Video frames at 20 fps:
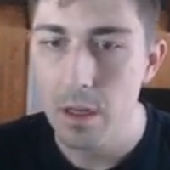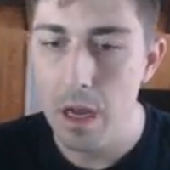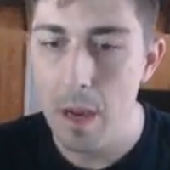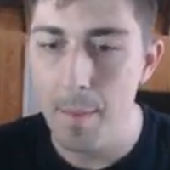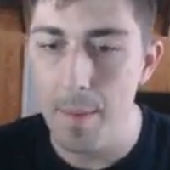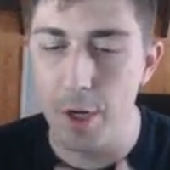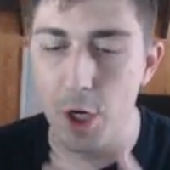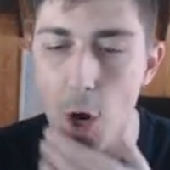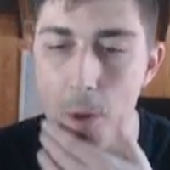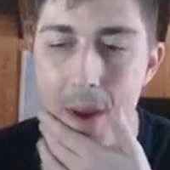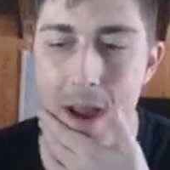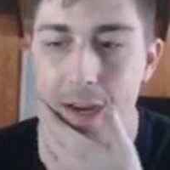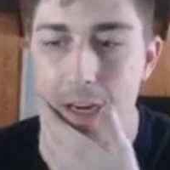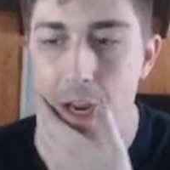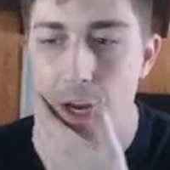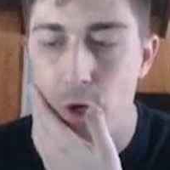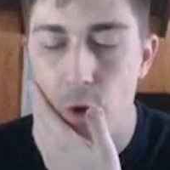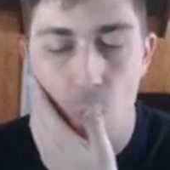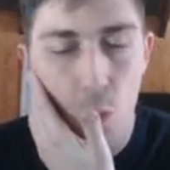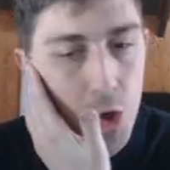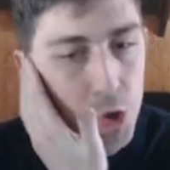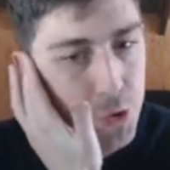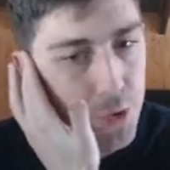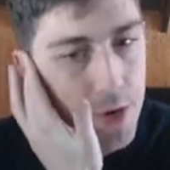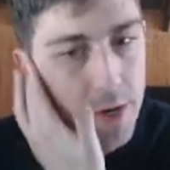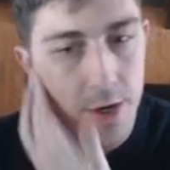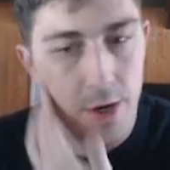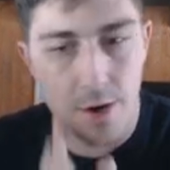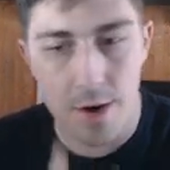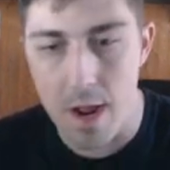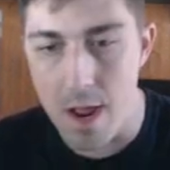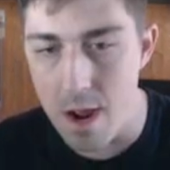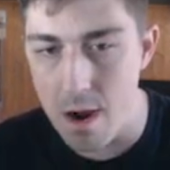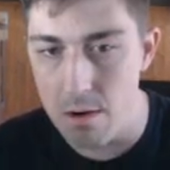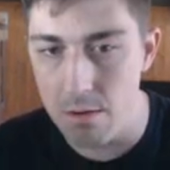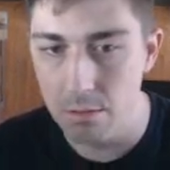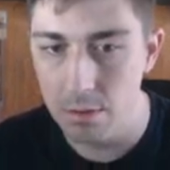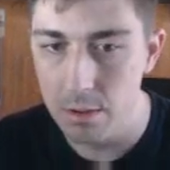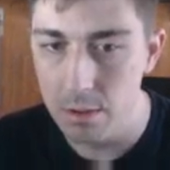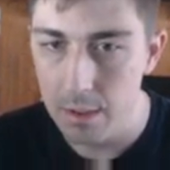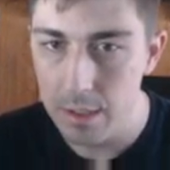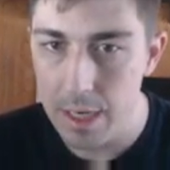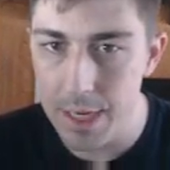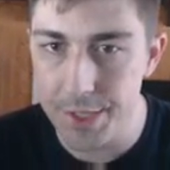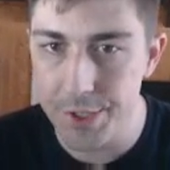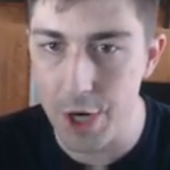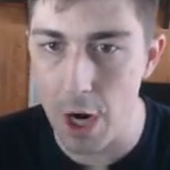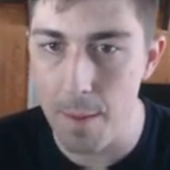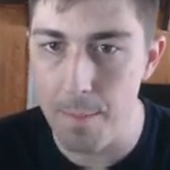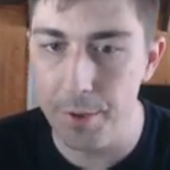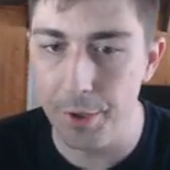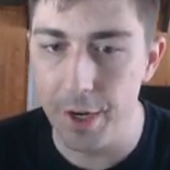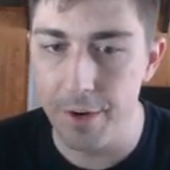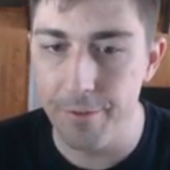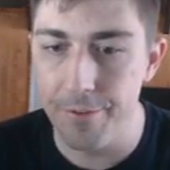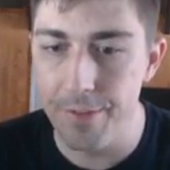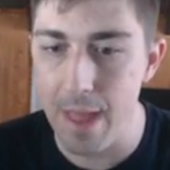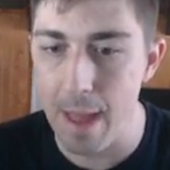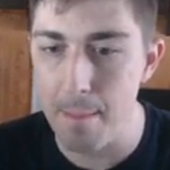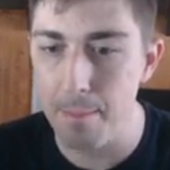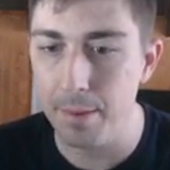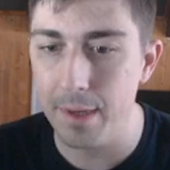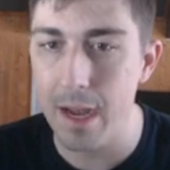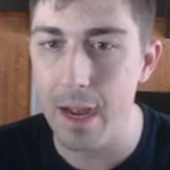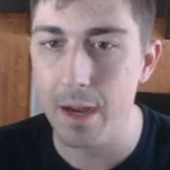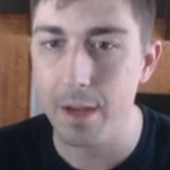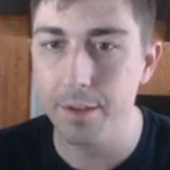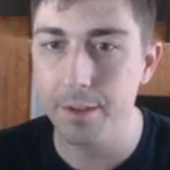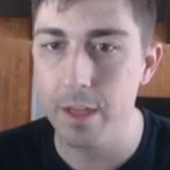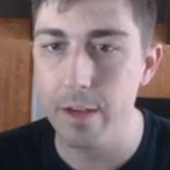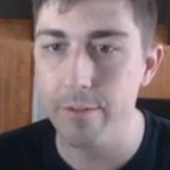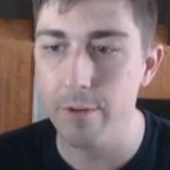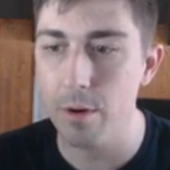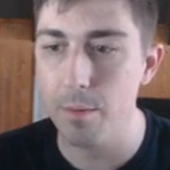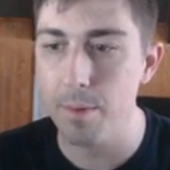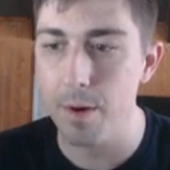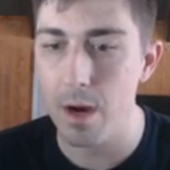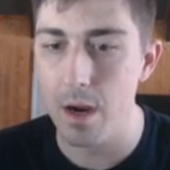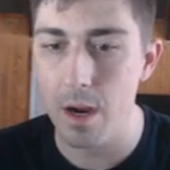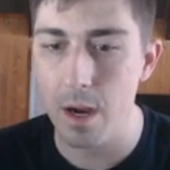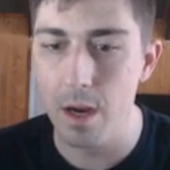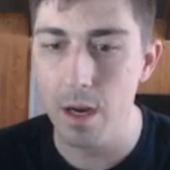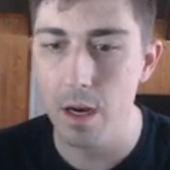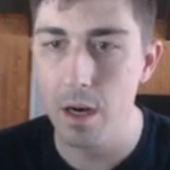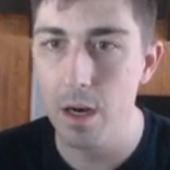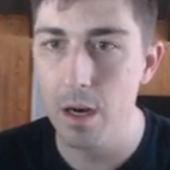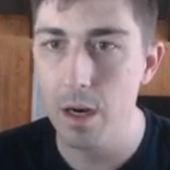I'm going to go back and get Gore Drinker now. And start building for that Black Cleaver buy.